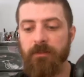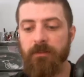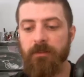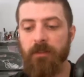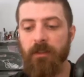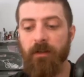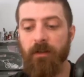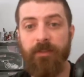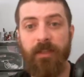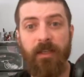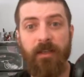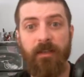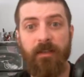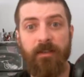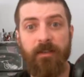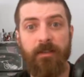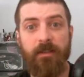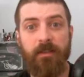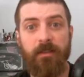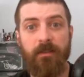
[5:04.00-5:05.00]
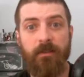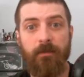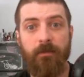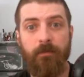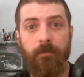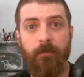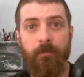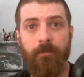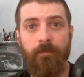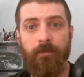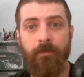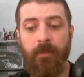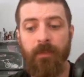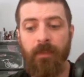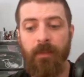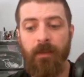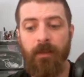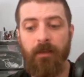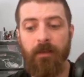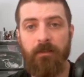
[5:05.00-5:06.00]
of these
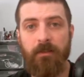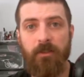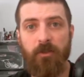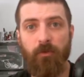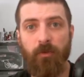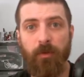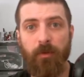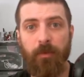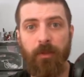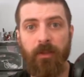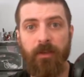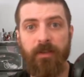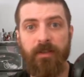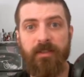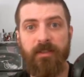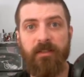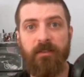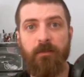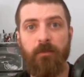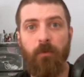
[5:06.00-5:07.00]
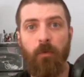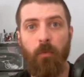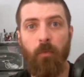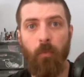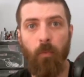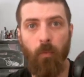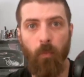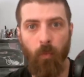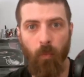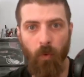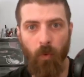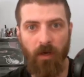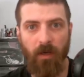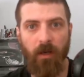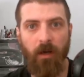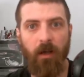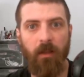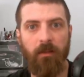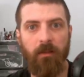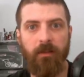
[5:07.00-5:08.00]
to replace one
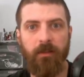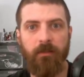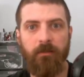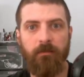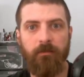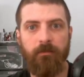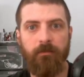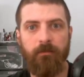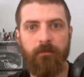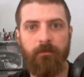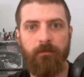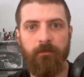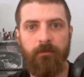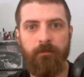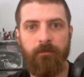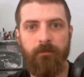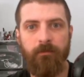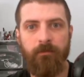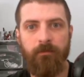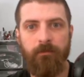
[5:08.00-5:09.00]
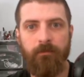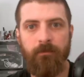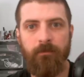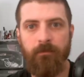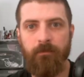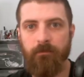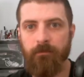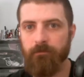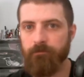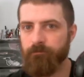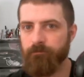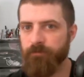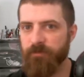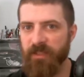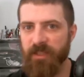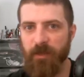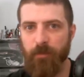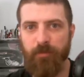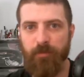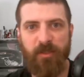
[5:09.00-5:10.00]
color.
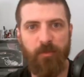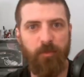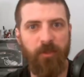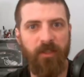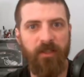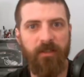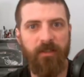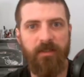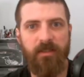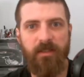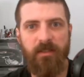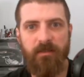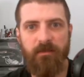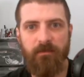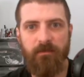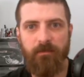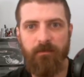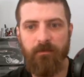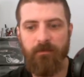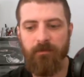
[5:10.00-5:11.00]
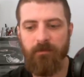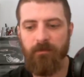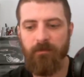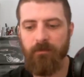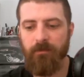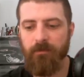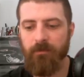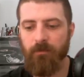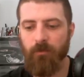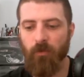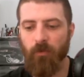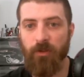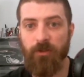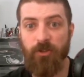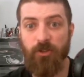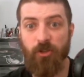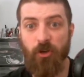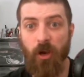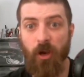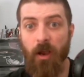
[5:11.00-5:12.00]
Nib splits, runs
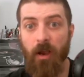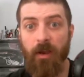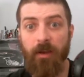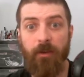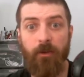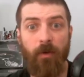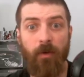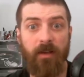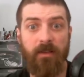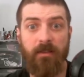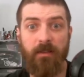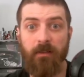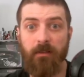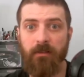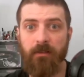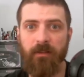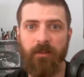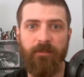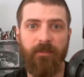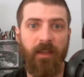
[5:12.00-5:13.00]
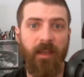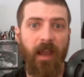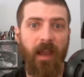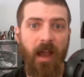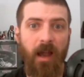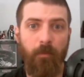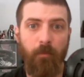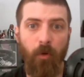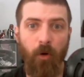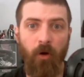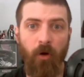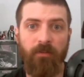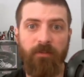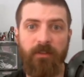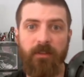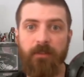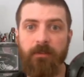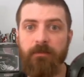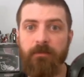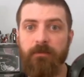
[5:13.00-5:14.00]
dry, you accidentally leave the cap off it.